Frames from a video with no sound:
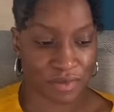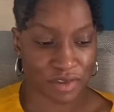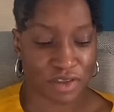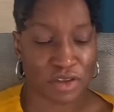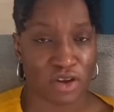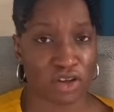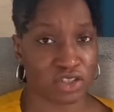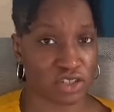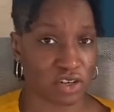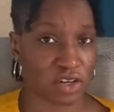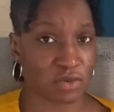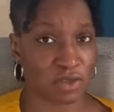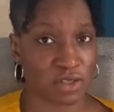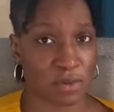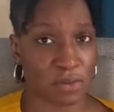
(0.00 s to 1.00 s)
The hot chocolate
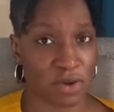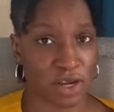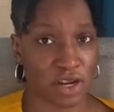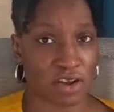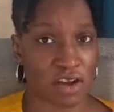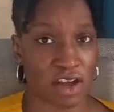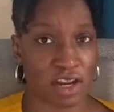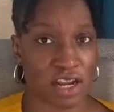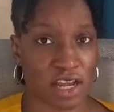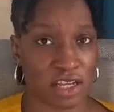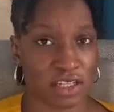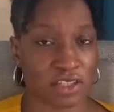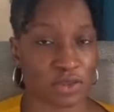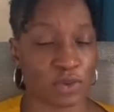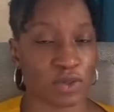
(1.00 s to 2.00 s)
was on point, I can't lie.
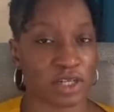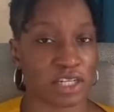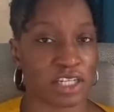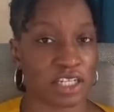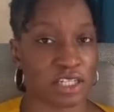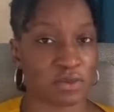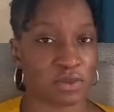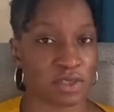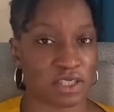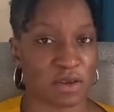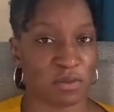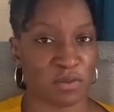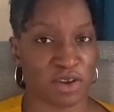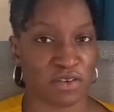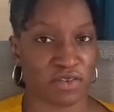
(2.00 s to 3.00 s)
All they needed was some
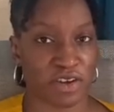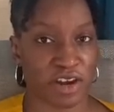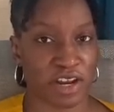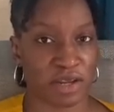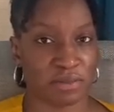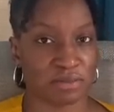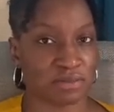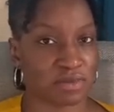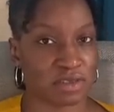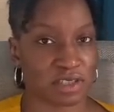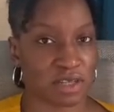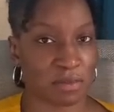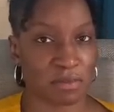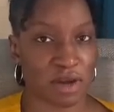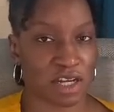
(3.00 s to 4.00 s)
whipped cream,
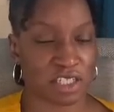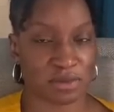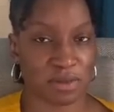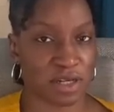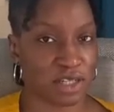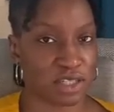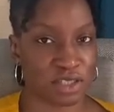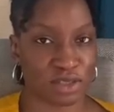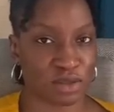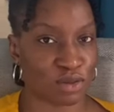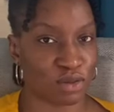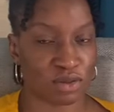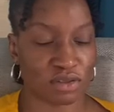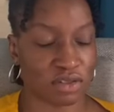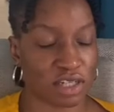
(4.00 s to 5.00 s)
some marshmallows,
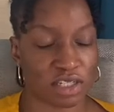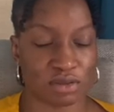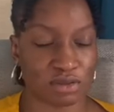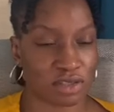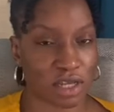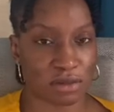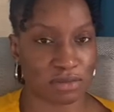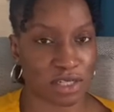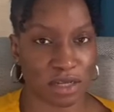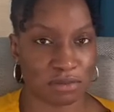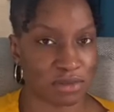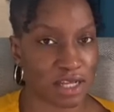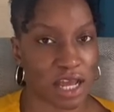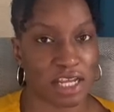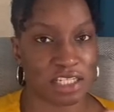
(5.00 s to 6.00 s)
or a little something
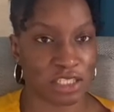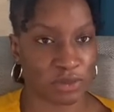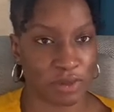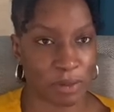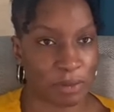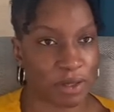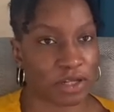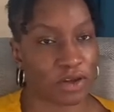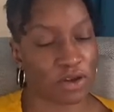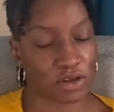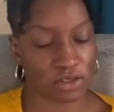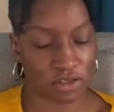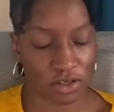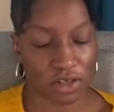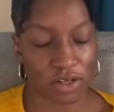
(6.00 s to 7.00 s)
to add to it, but the hot
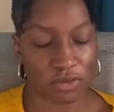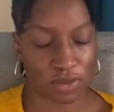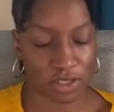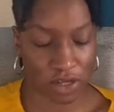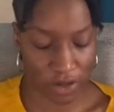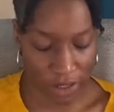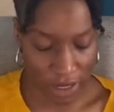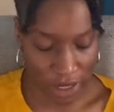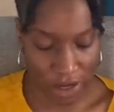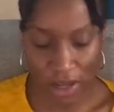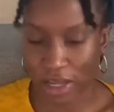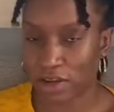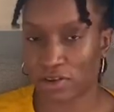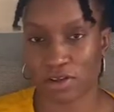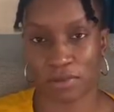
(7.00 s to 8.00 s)
chocolate was okay. I
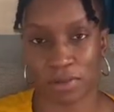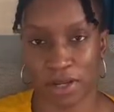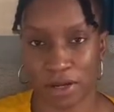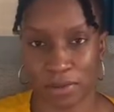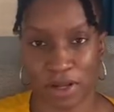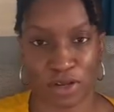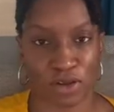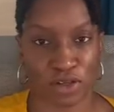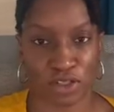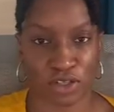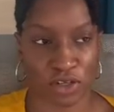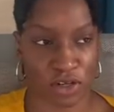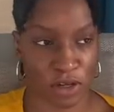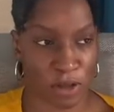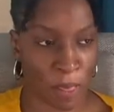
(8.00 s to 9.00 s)
cannot complain about the hot
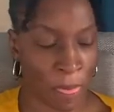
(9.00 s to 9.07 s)
chocolate.